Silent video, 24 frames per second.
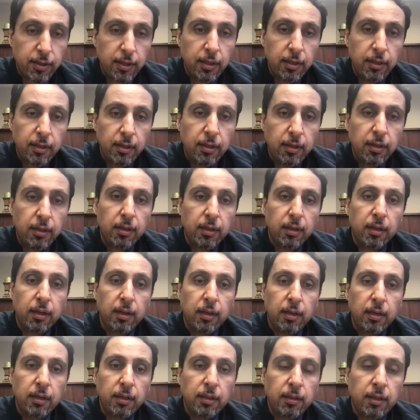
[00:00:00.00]
really
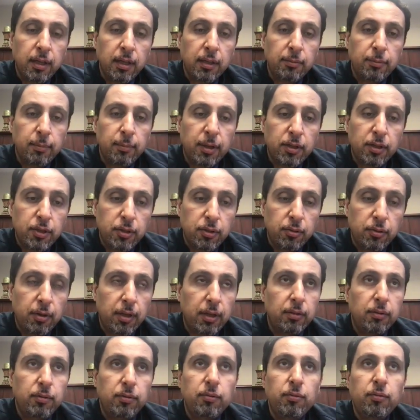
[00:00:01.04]
not much you
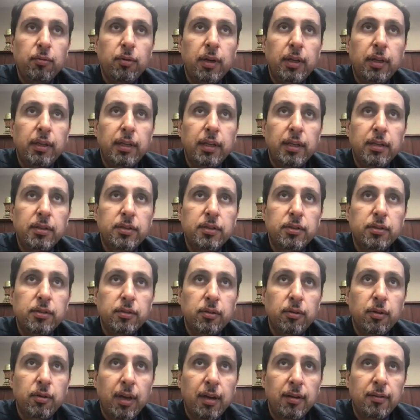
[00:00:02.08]
can do unless
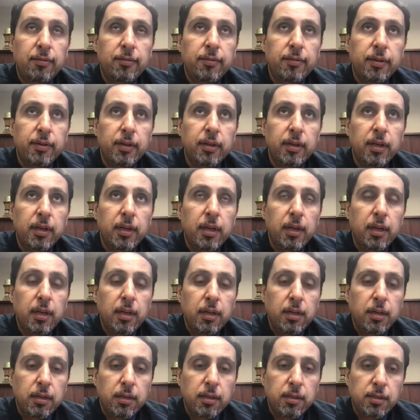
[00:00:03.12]
you have a
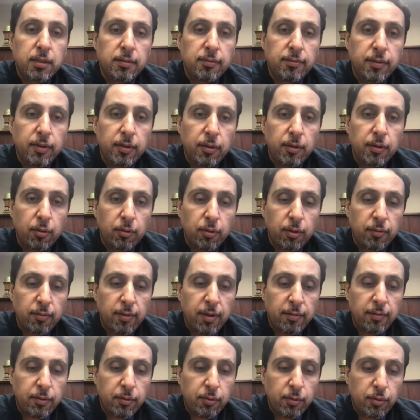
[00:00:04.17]
severe aortic
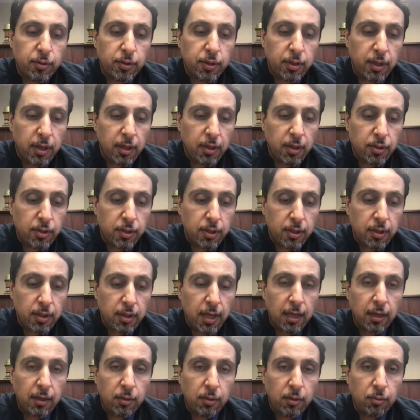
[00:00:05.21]
valve regurgitation
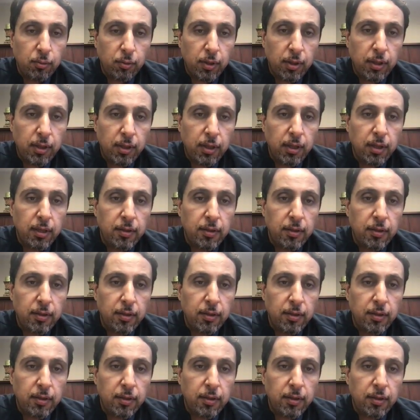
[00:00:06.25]
acutely.